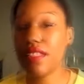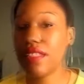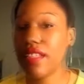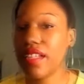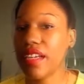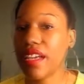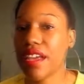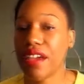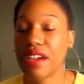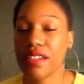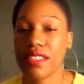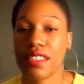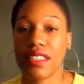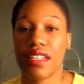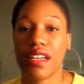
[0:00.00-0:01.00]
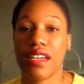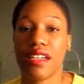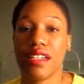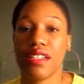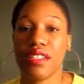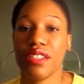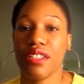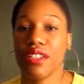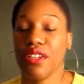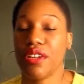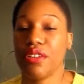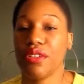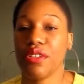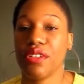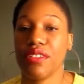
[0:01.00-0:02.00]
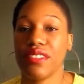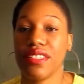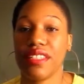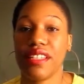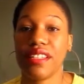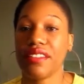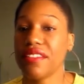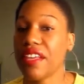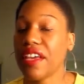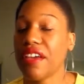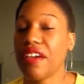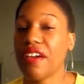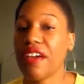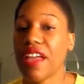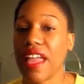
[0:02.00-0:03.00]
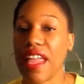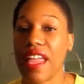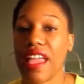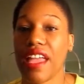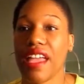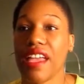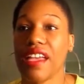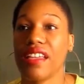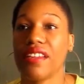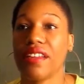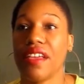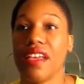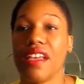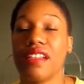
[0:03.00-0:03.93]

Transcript: Going to the hair salon, you know, you're sitting there and